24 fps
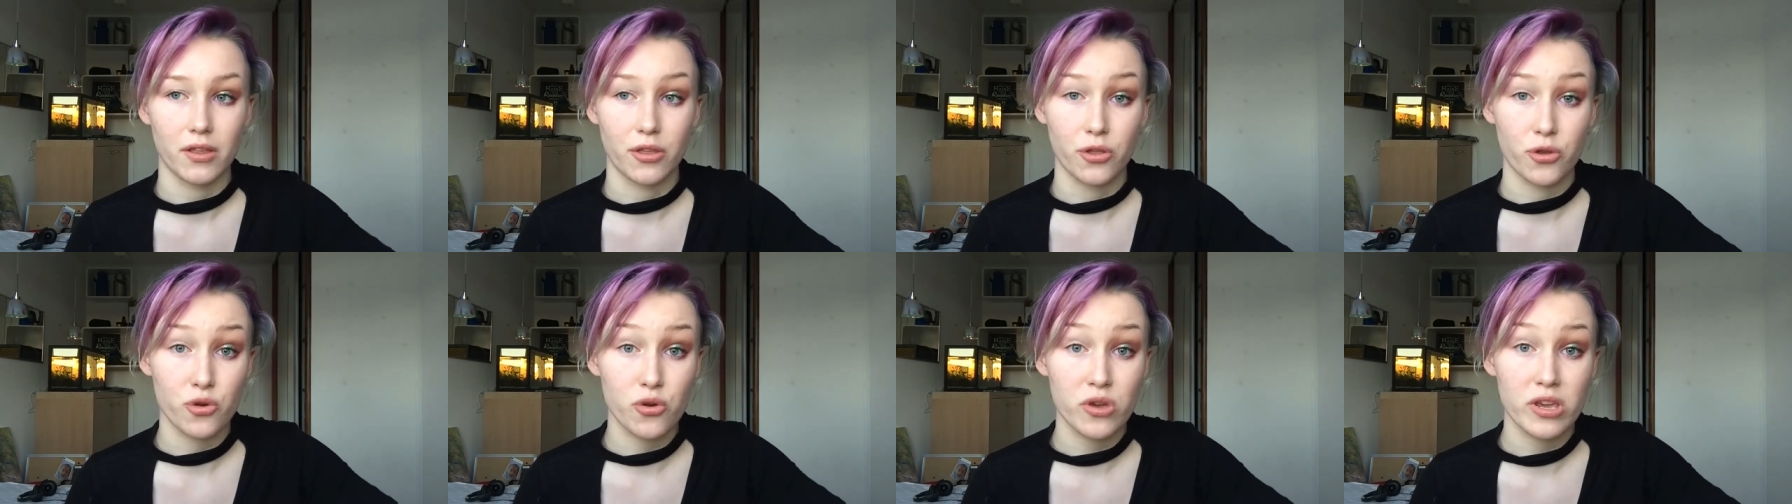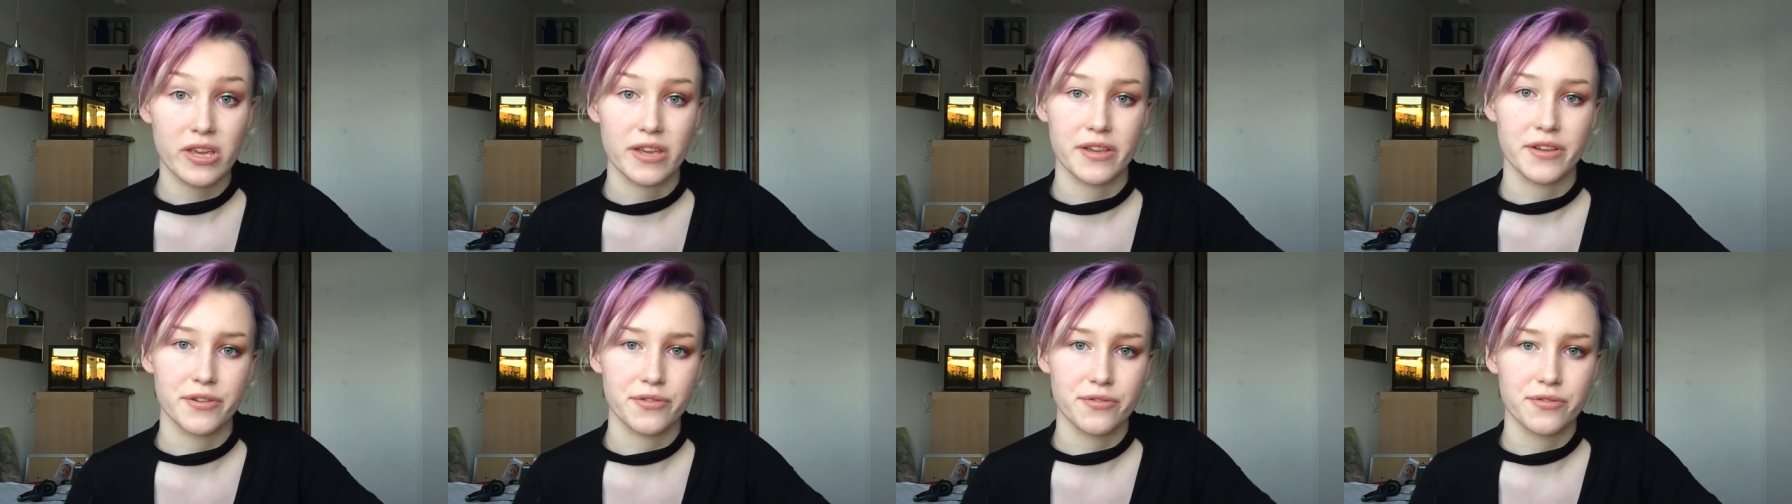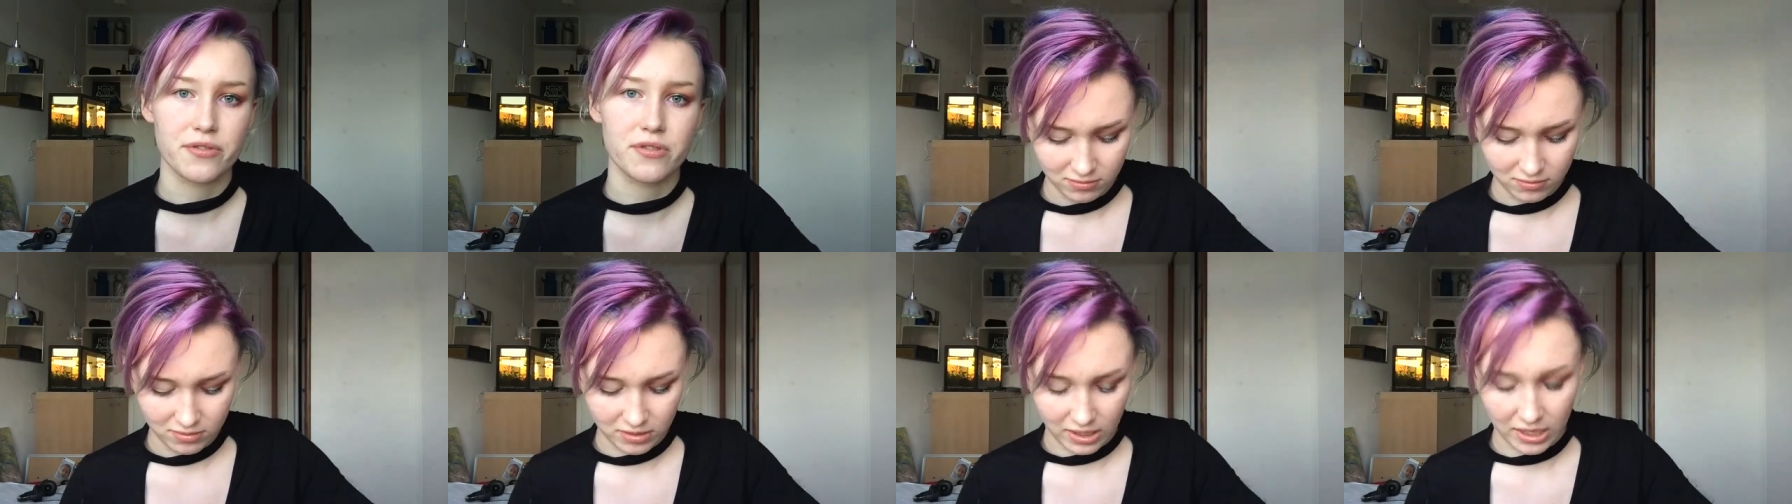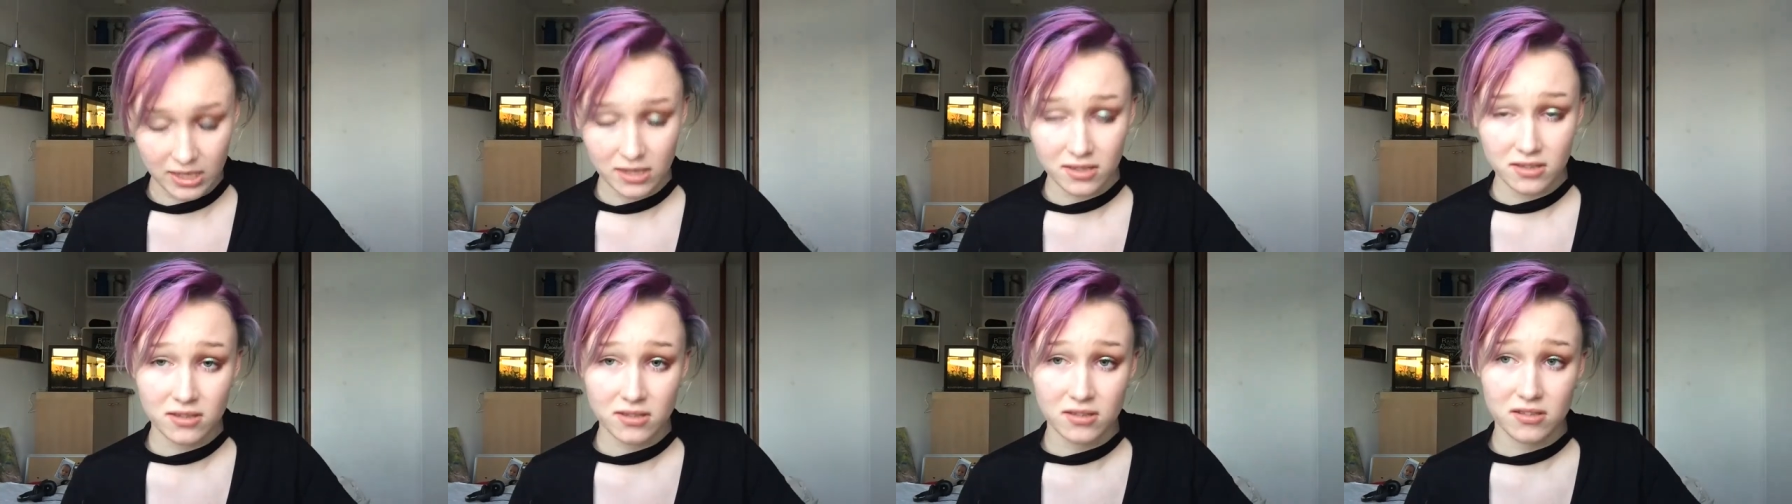three years.
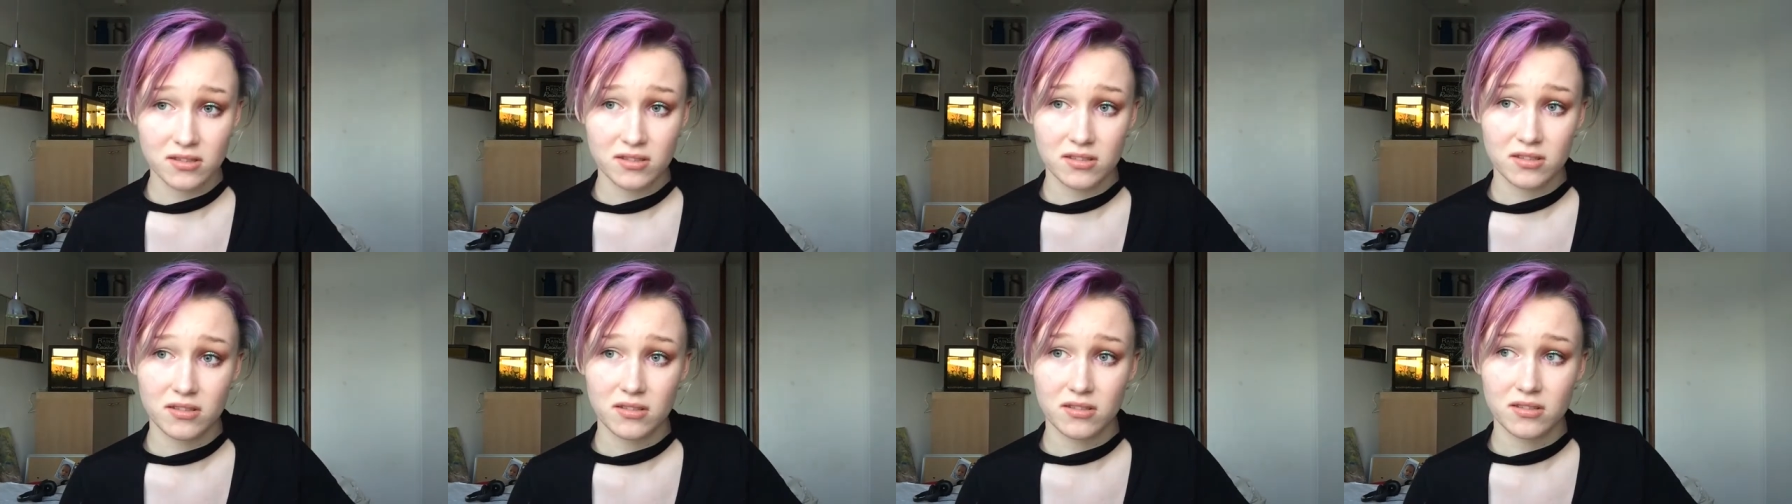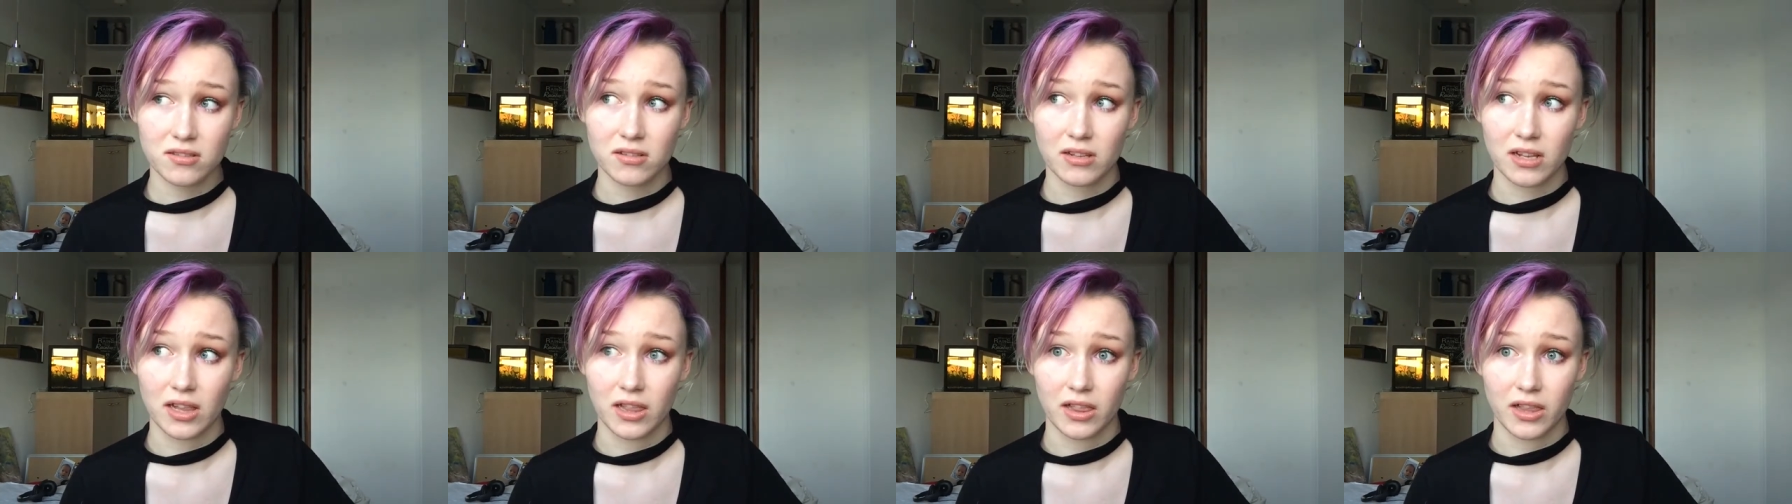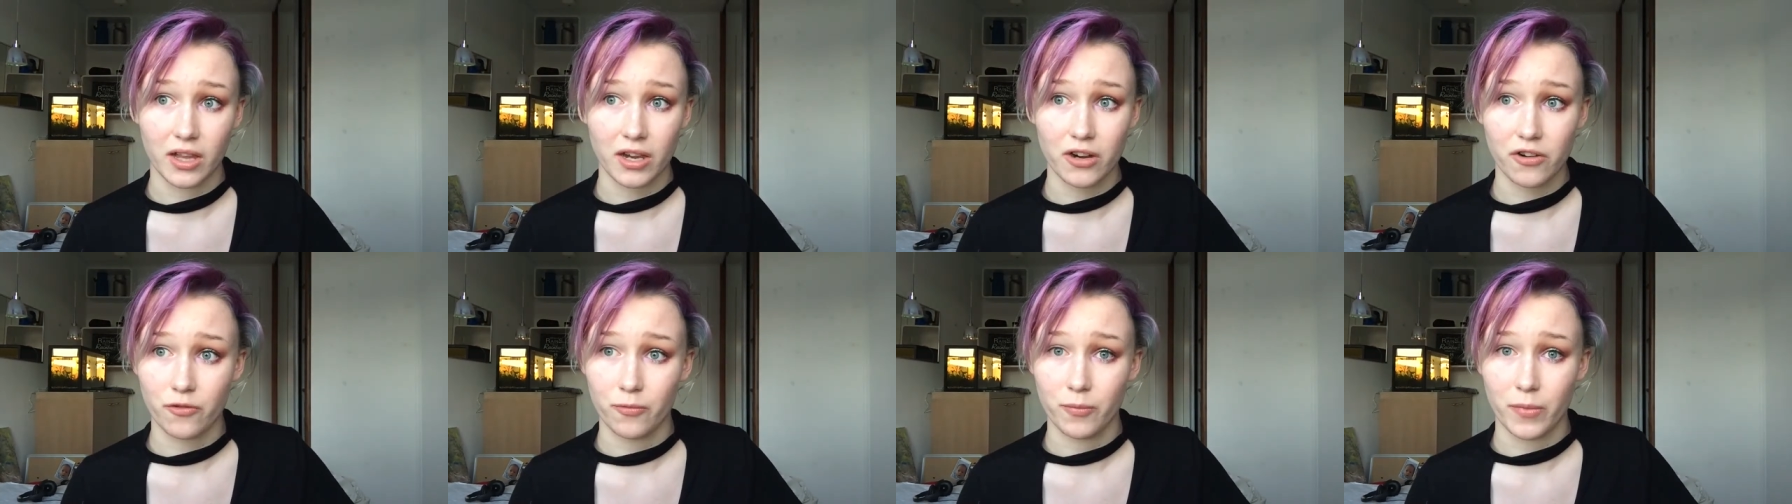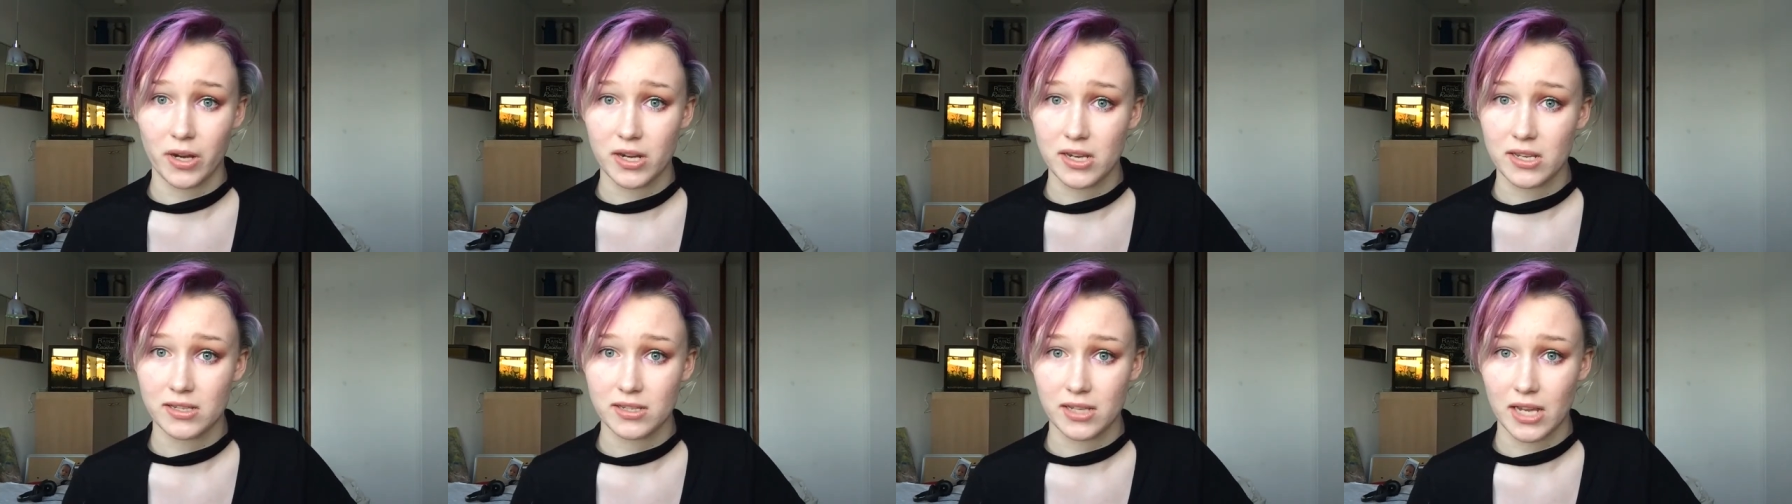That's a lot of
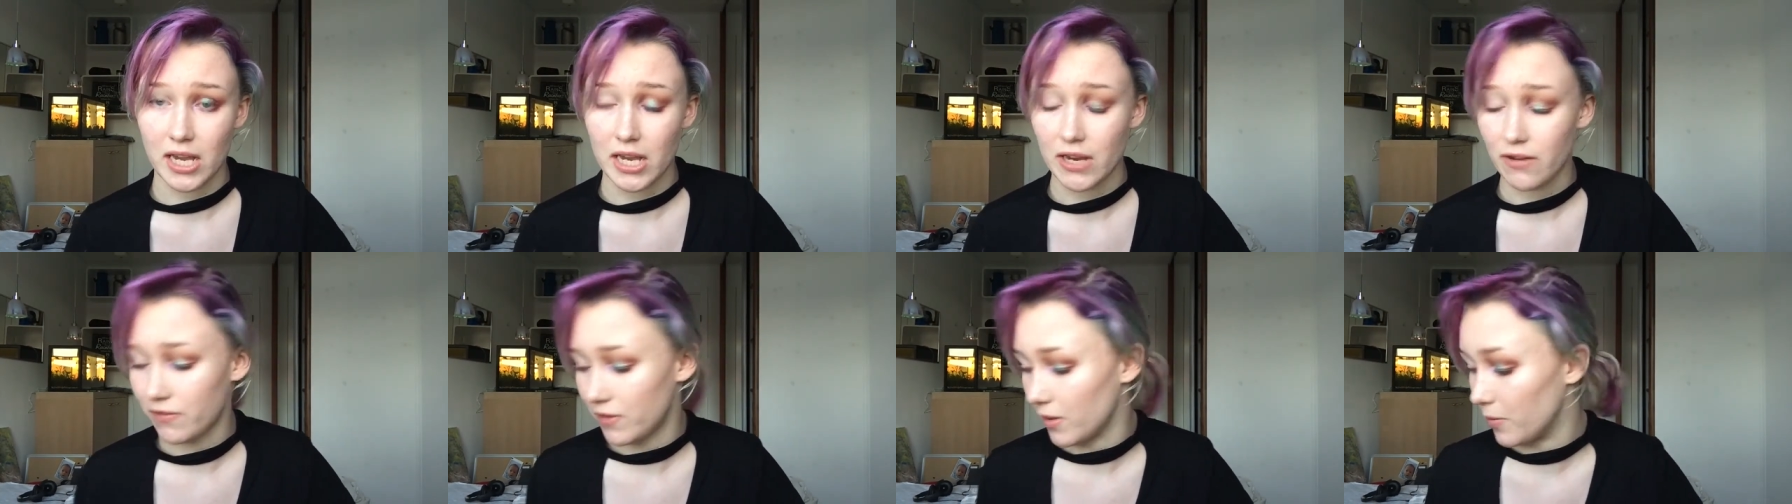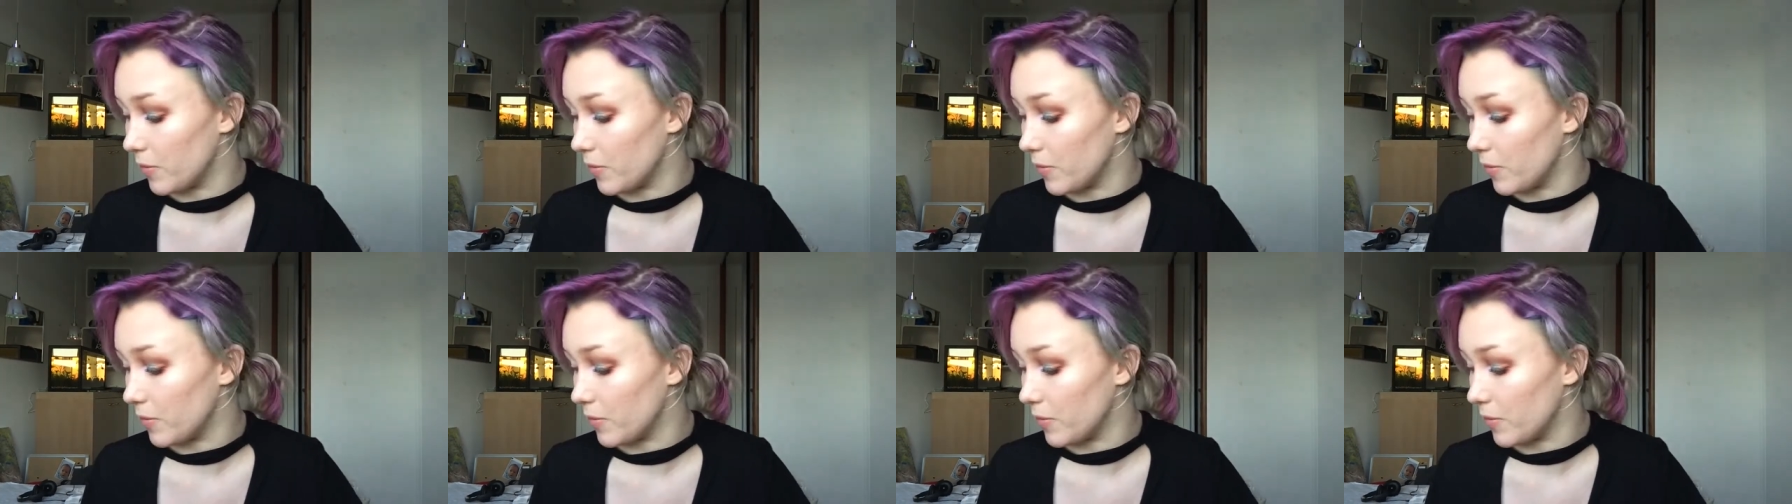money saved.